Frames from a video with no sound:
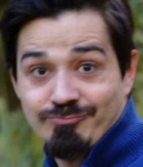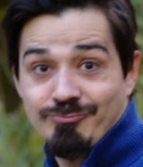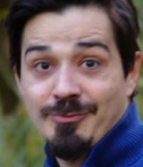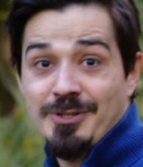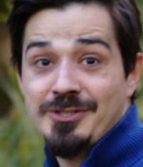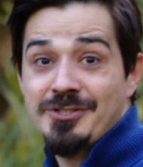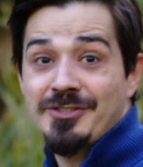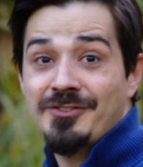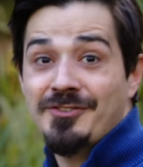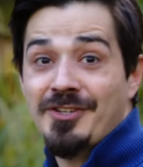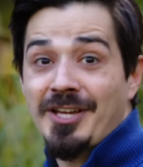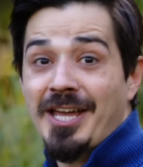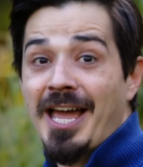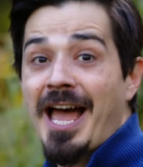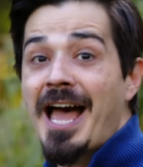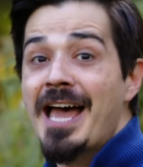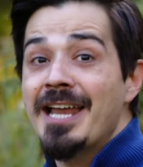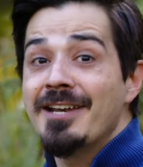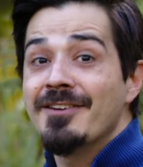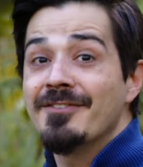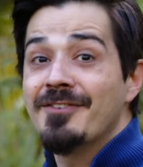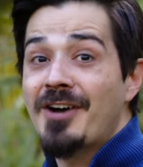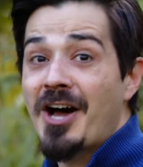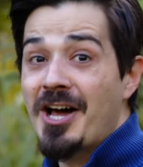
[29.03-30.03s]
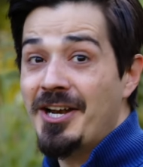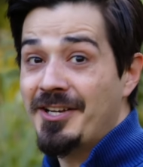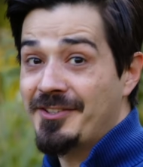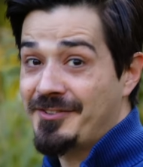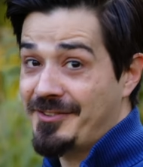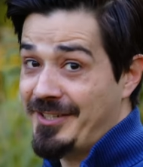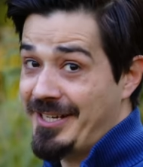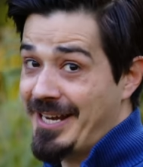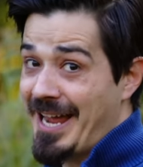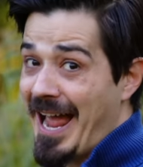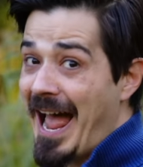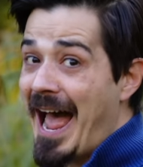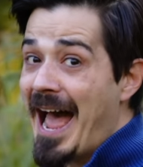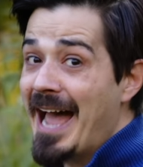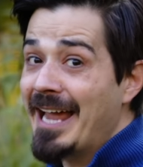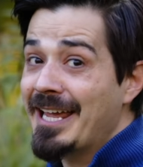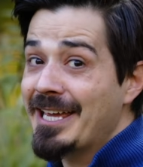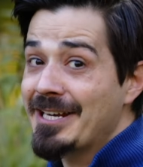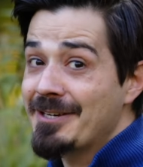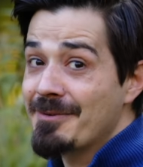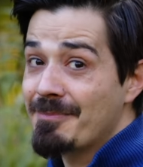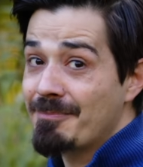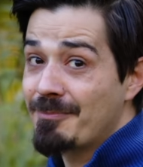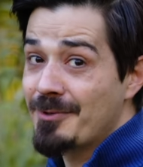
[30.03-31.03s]
which is the kind of honesty I
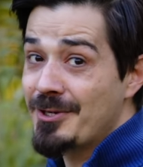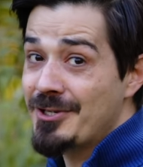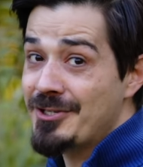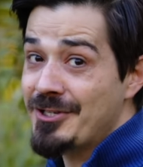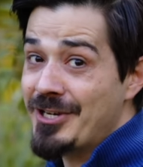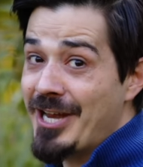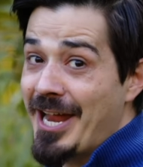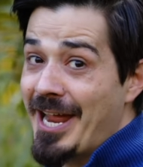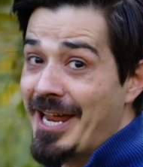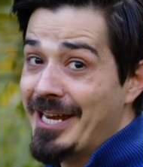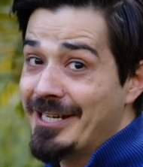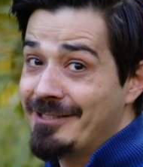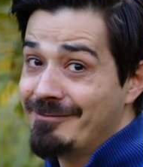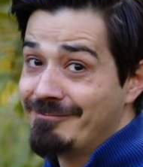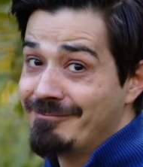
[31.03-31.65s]
can appreciate.